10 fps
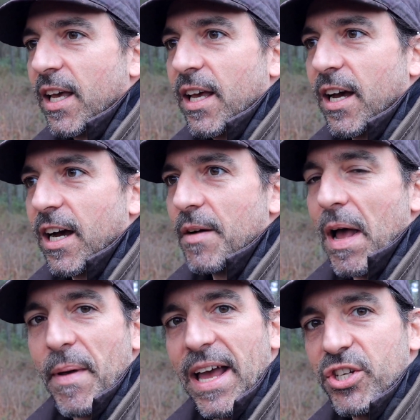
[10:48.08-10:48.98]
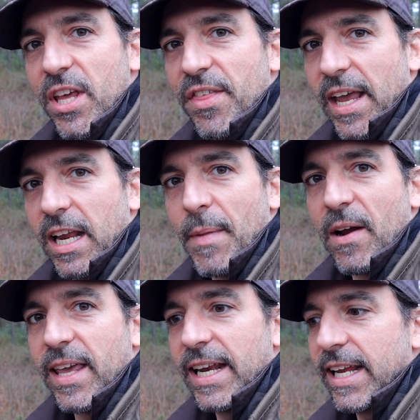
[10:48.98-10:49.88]
I'm actually thinking
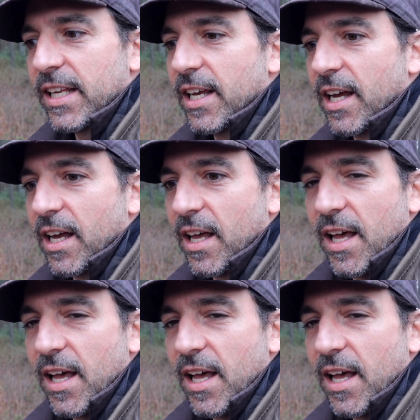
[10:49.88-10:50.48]
about getting the